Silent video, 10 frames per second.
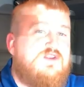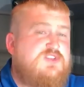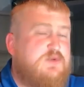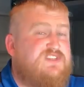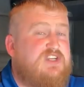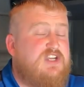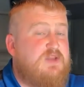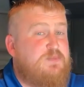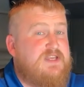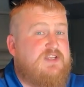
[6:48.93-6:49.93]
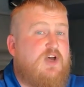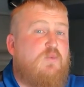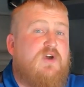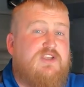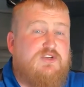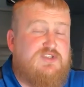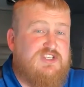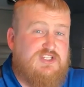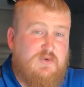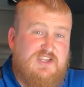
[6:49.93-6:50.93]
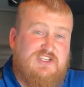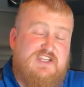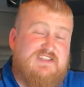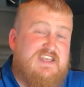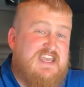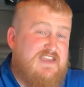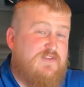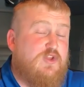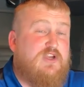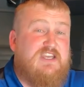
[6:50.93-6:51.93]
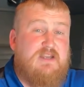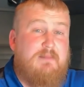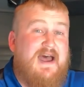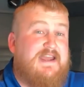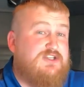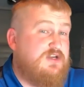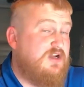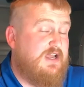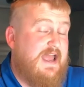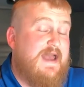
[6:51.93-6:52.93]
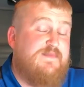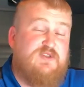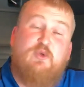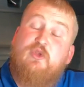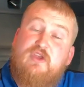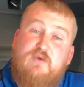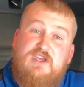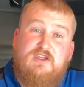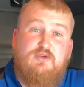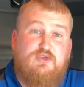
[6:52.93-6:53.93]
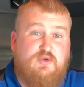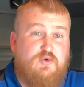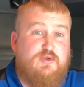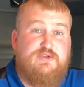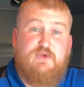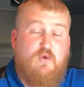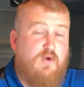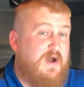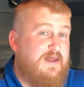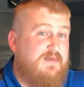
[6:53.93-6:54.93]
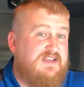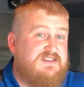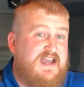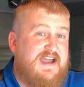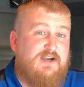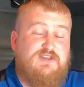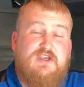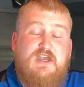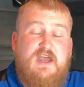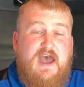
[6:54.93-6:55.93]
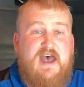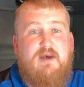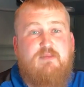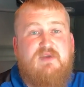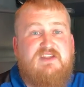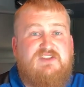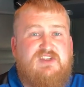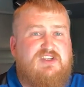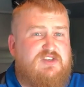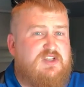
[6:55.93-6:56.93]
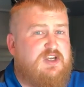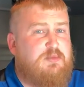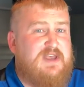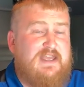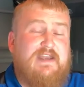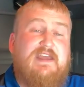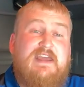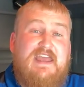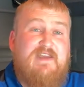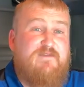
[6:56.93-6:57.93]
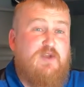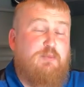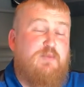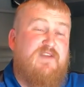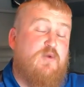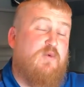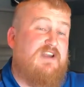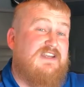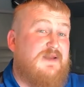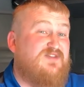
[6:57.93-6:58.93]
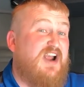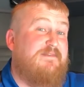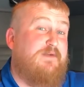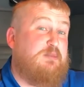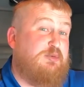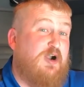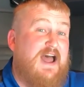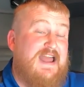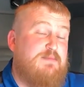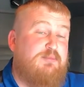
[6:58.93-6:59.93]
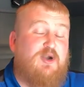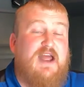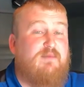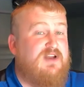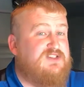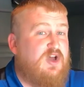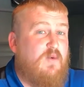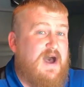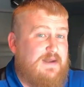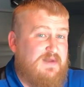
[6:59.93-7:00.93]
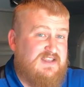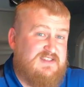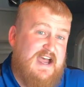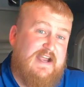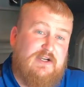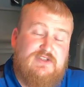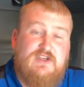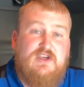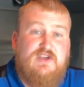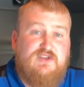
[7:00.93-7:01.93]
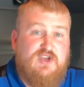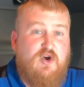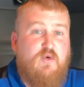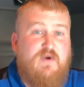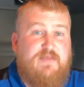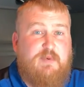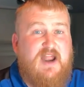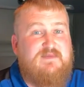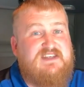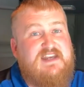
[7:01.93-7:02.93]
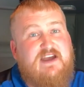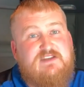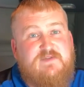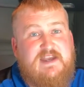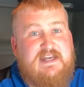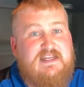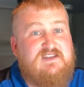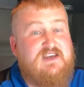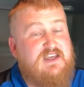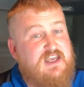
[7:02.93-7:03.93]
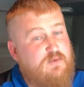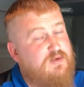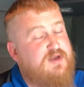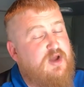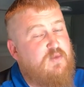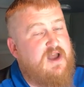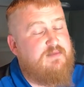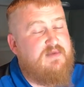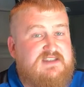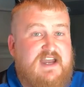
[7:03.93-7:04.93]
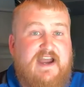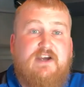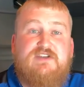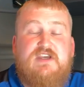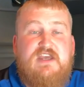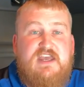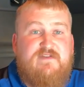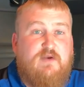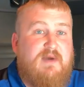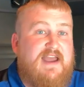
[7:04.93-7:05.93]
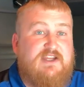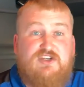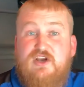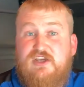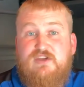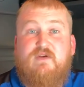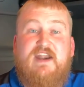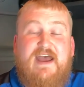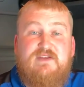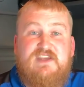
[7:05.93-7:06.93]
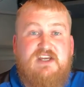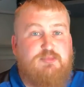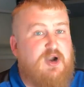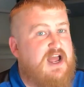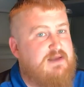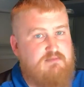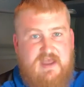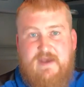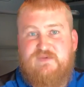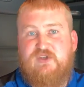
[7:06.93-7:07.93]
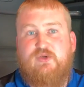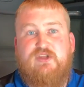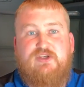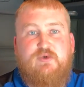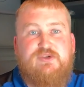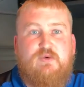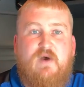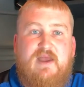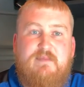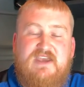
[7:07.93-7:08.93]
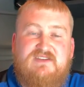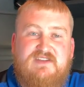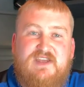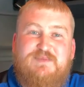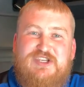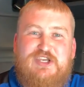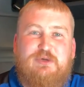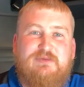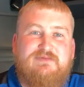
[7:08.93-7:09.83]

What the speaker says: So it's going to depend on what your situation is. If you're looking to buy a truck, absolutely we can do duals or wide base tires. It's just going to depend. If you're wanting to come drive for Prime runs all wide base tires. So with Prime's in-house financing, it will be on wide tires. If you're buying a truck and you run outside of Prime, absolutely, duals or wide base, it's up to you.